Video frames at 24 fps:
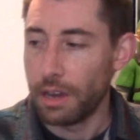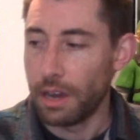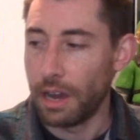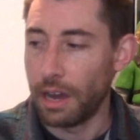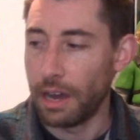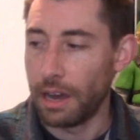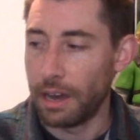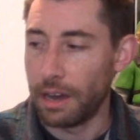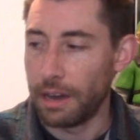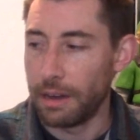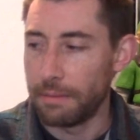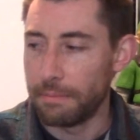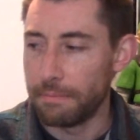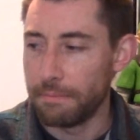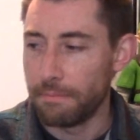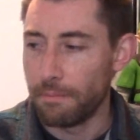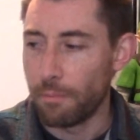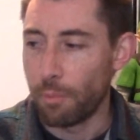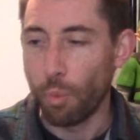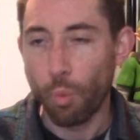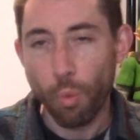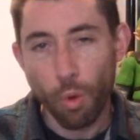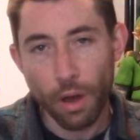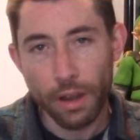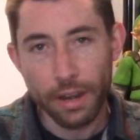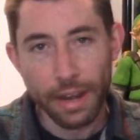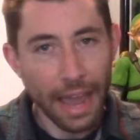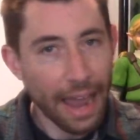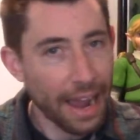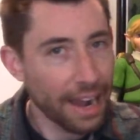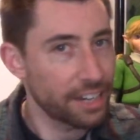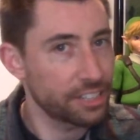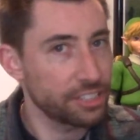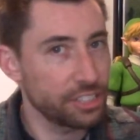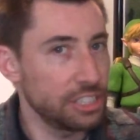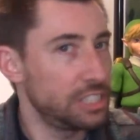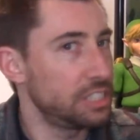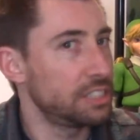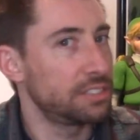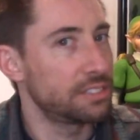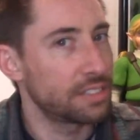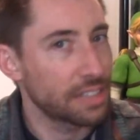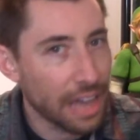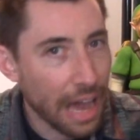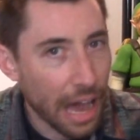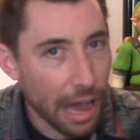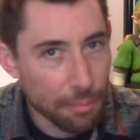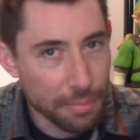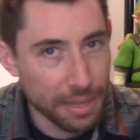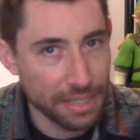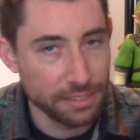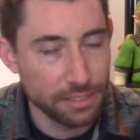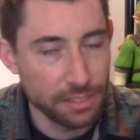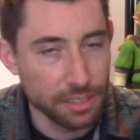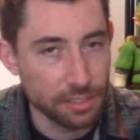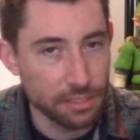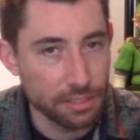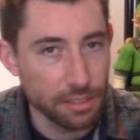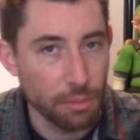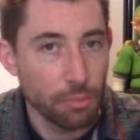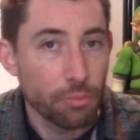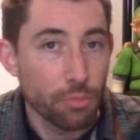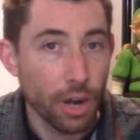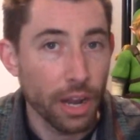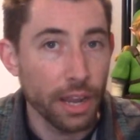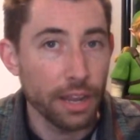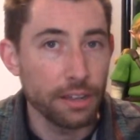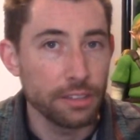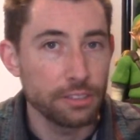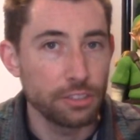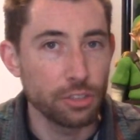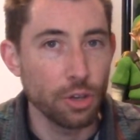One, actually just the combat system, right?